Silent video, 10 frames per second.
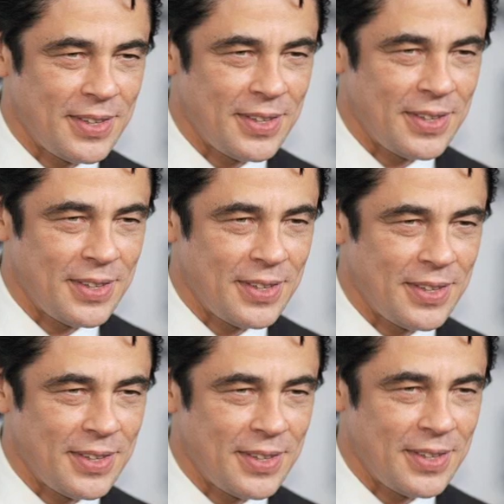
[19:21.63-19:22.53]

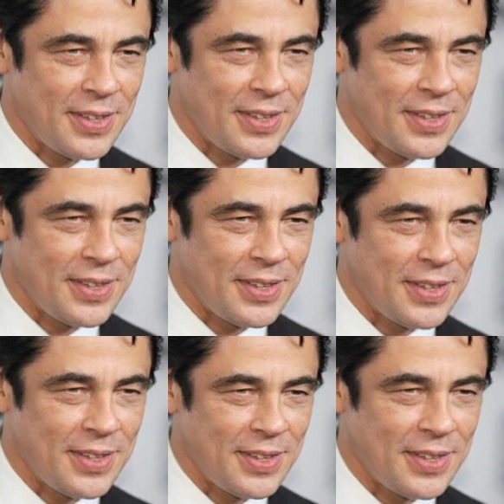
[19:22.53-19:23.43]

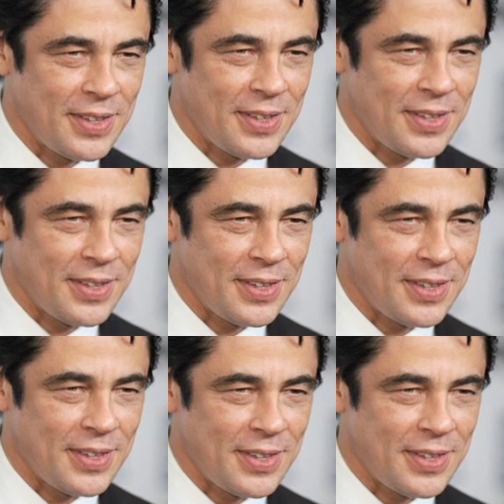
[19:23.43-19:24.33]

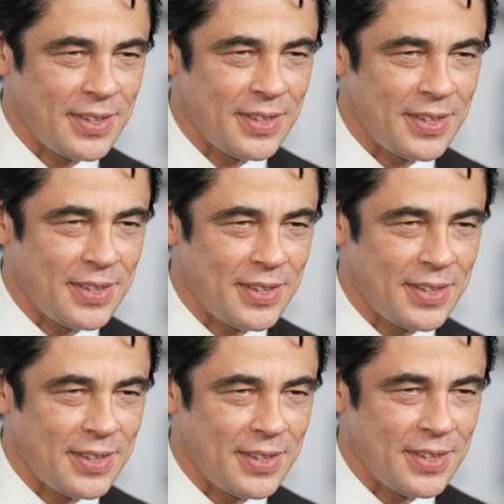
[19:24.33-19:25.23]

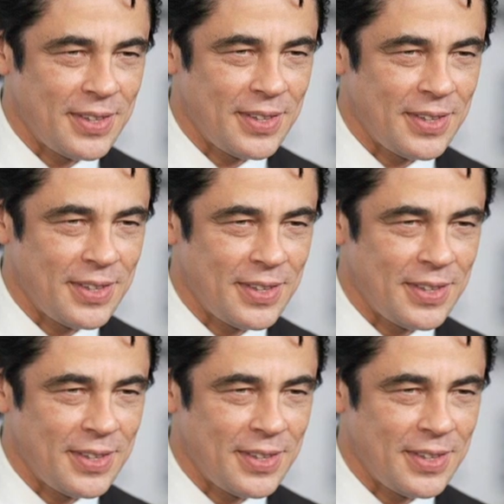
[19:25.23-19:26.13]

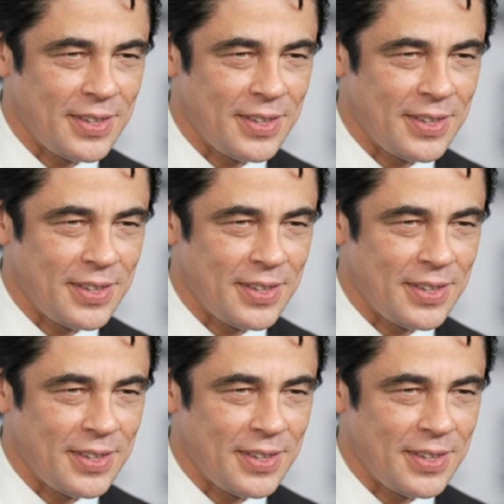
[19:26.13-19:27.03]

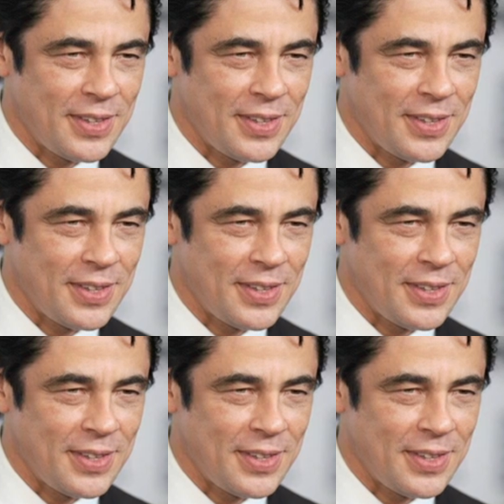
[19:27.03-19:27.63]
This person isn't speaking.